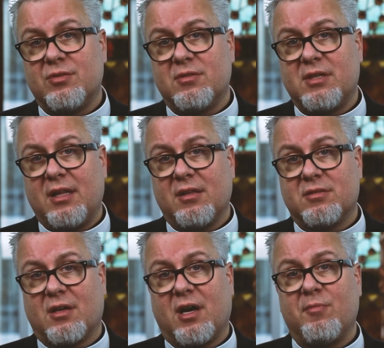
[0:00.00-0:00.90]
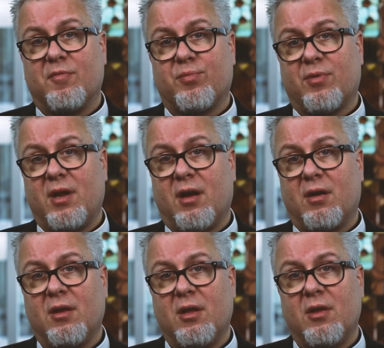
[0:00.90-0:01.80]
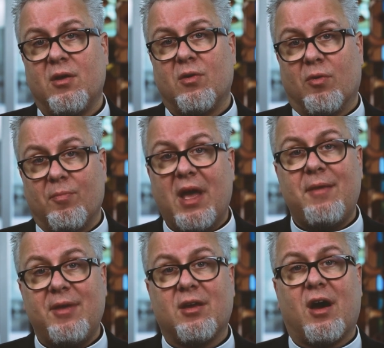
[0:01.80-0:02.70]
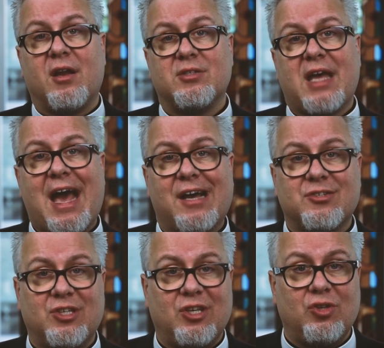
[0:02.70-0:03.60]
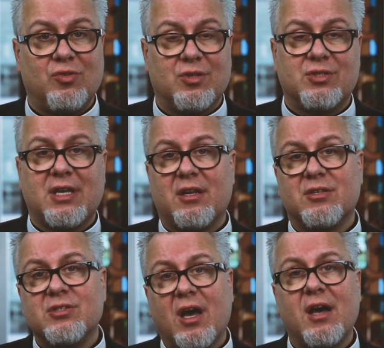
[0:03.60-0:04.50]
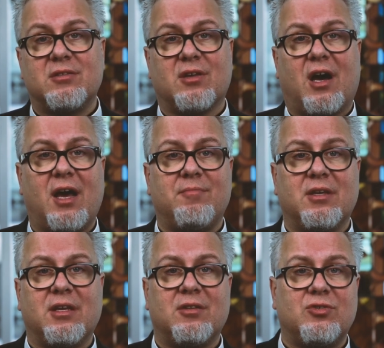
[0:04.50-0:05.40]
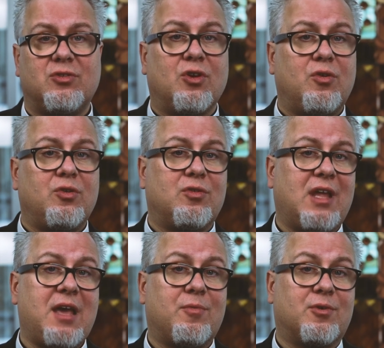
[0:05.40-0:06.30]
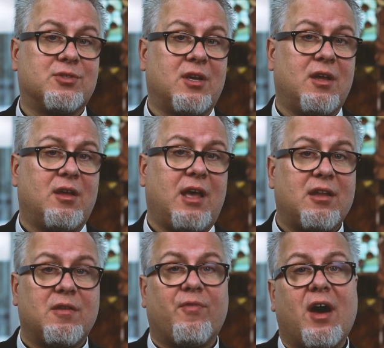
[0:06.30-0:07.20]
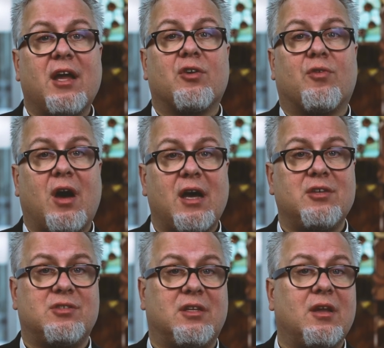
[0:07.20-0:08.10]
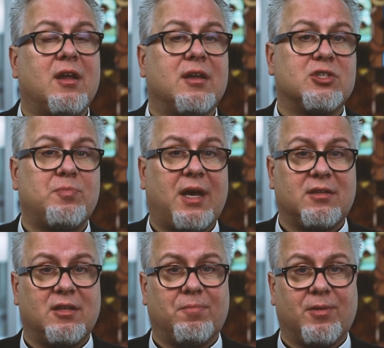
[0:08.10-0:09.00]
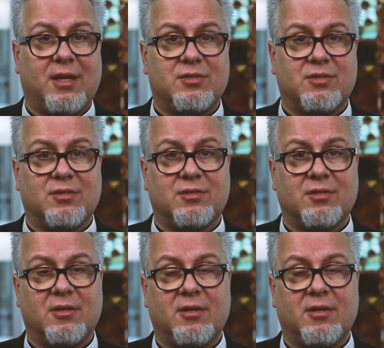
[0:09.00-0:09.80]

to daily time of prayer. Or maybe God is asking you to set aside time to get to know your neighbors and to find Christ in unexpected places.